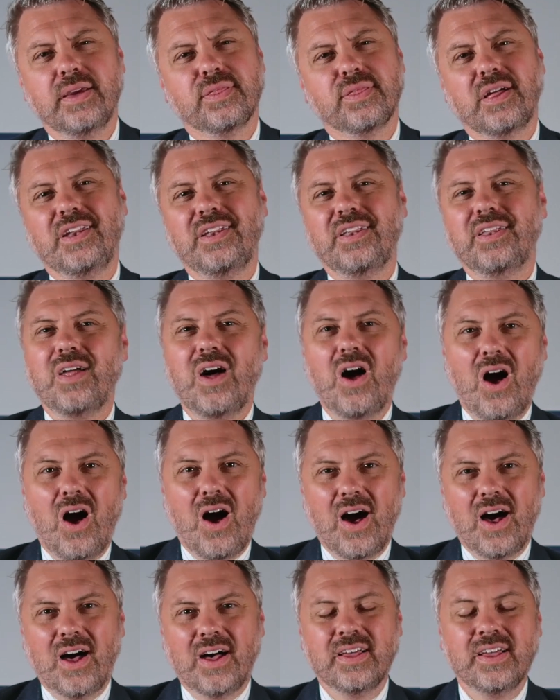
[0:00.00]
The
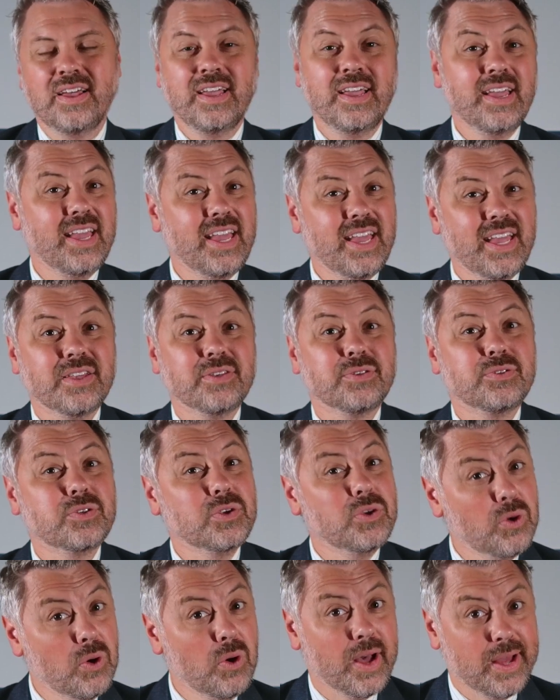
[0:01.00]
law is
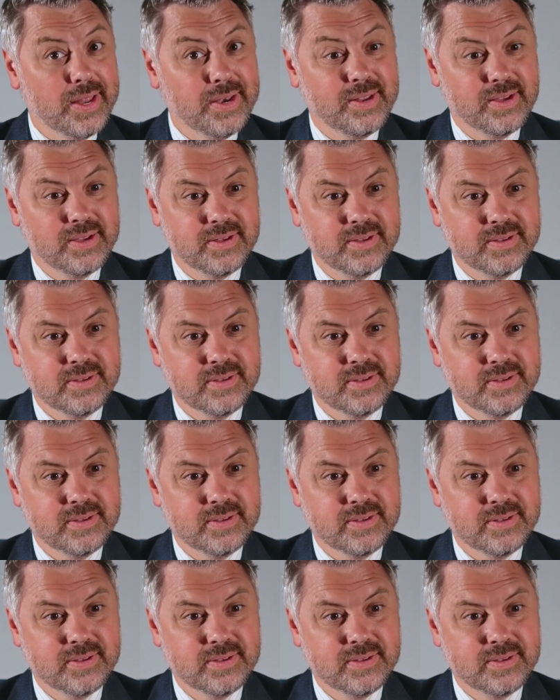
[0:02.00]
good,